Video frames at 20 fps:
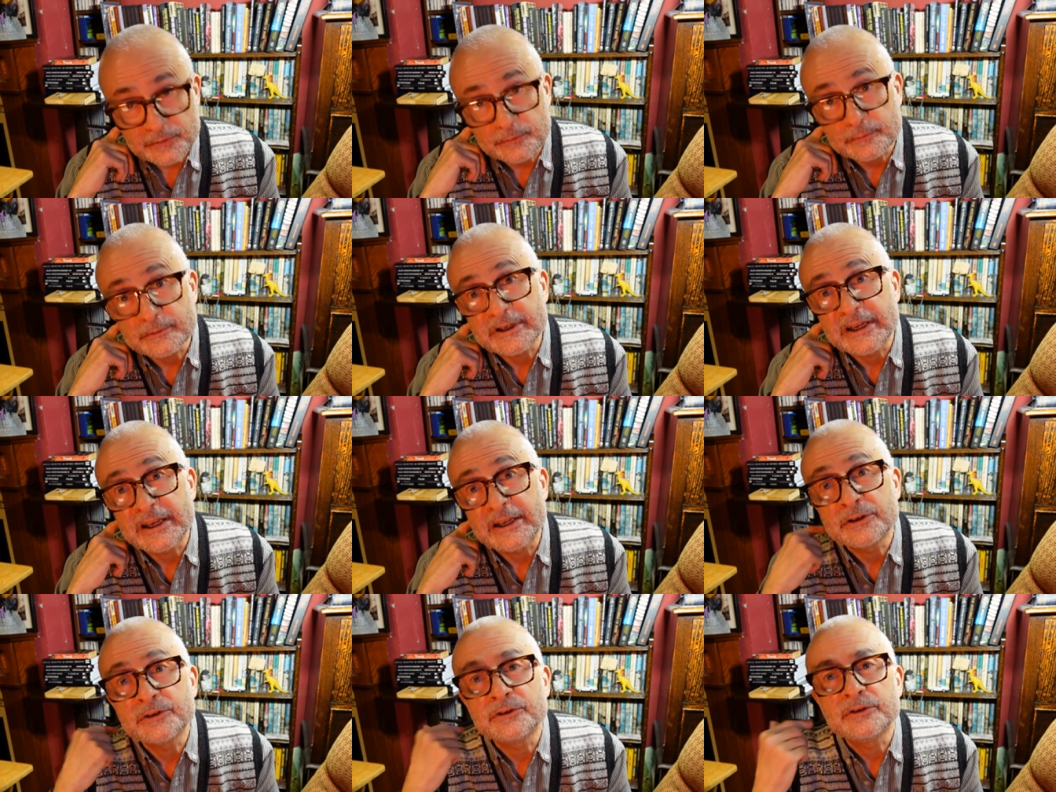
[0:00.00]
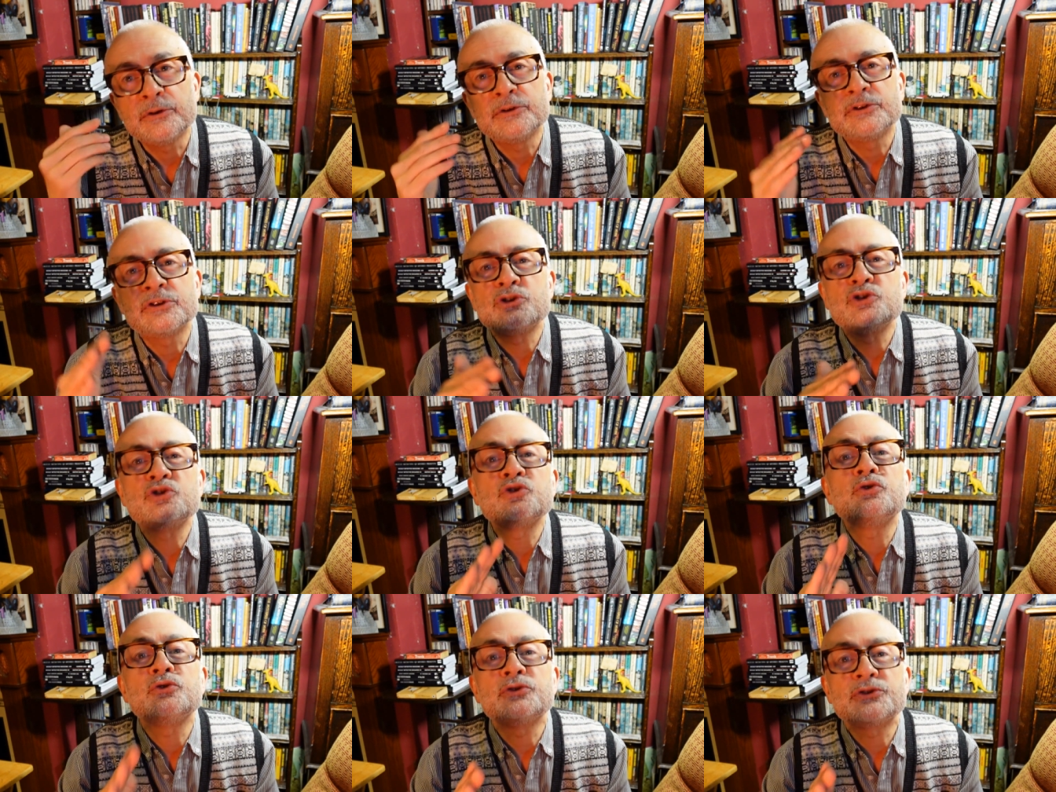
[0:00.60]
a read because it was a
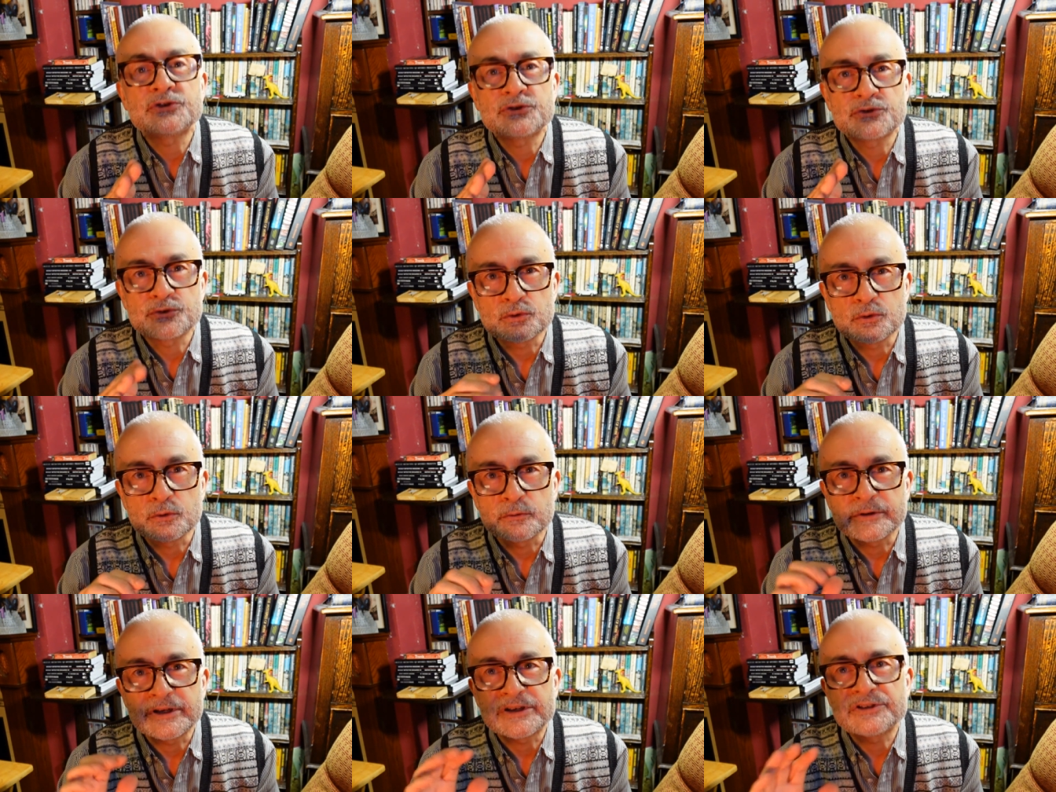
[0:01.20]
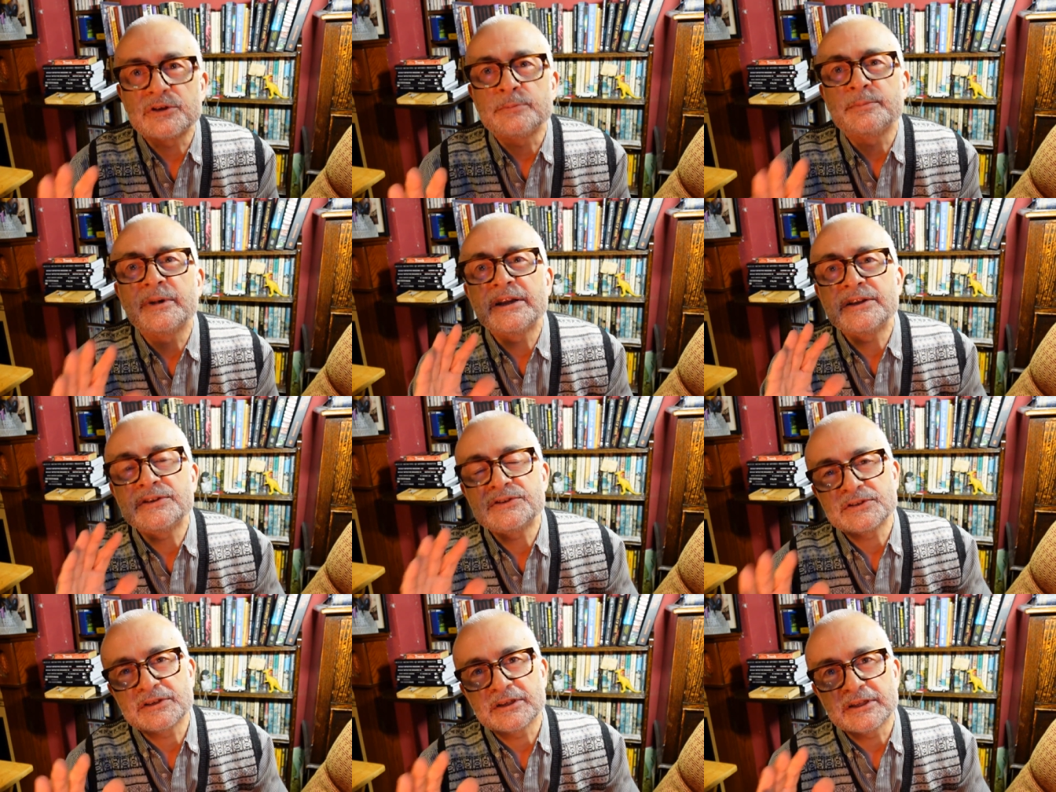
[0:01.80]
short story. So
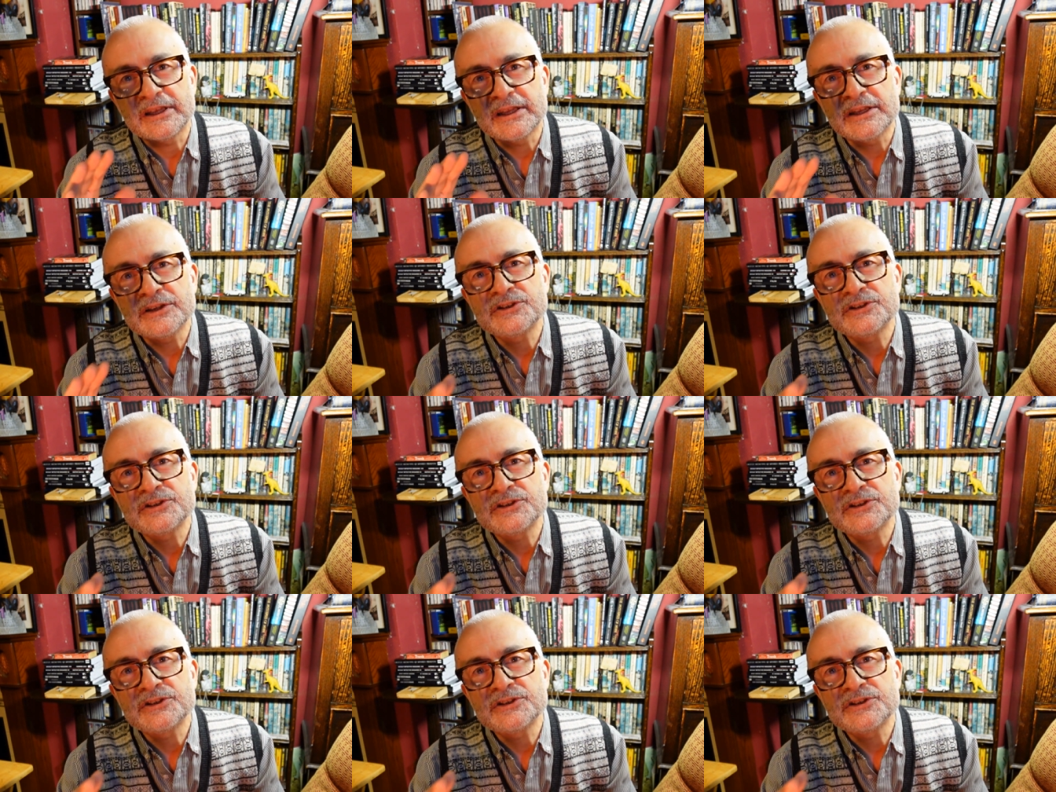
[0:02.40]
basically,